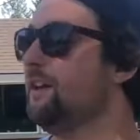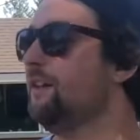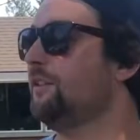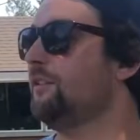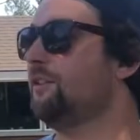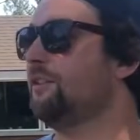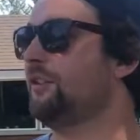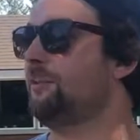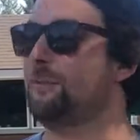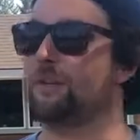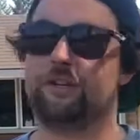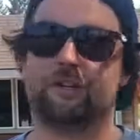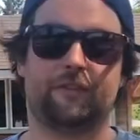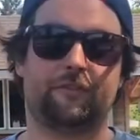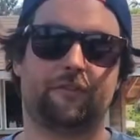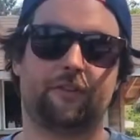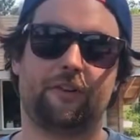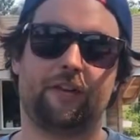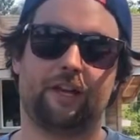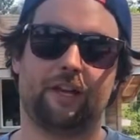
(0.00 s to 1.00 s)
Do something
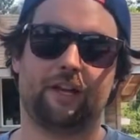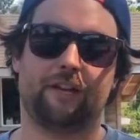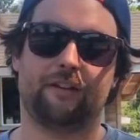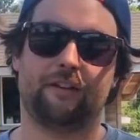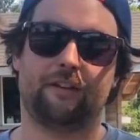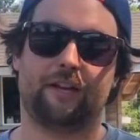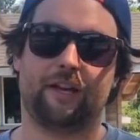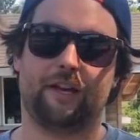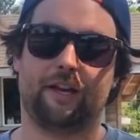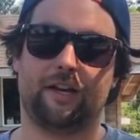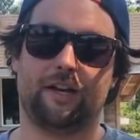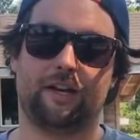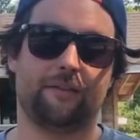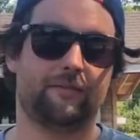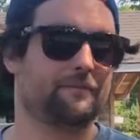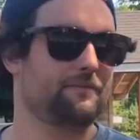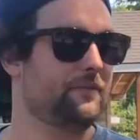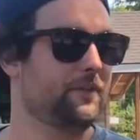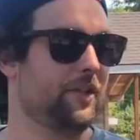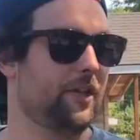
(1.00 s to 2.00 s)
different and,
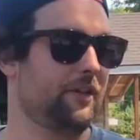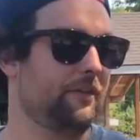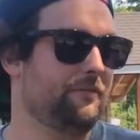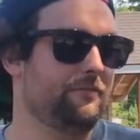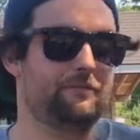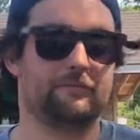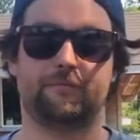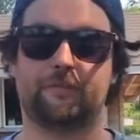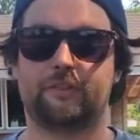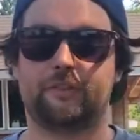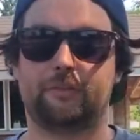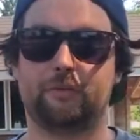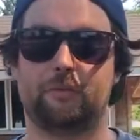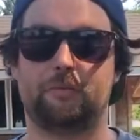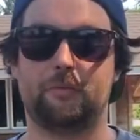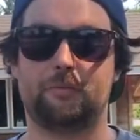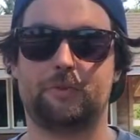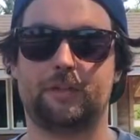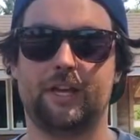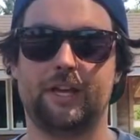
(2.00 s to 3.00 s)
you know, see what
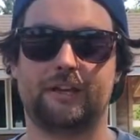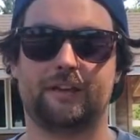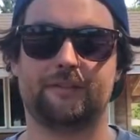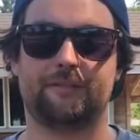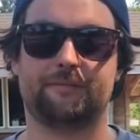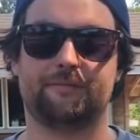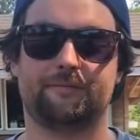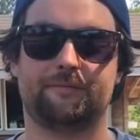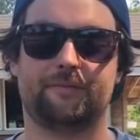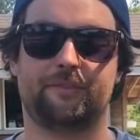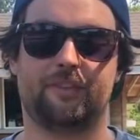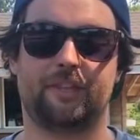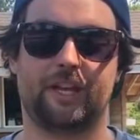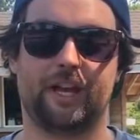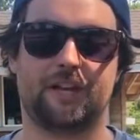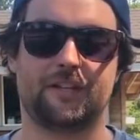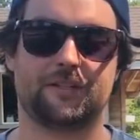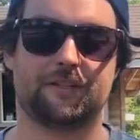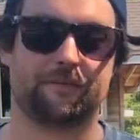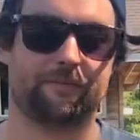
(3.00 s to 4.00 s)
people like. See you
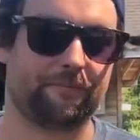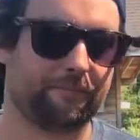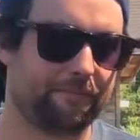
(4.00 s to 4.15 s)
guys.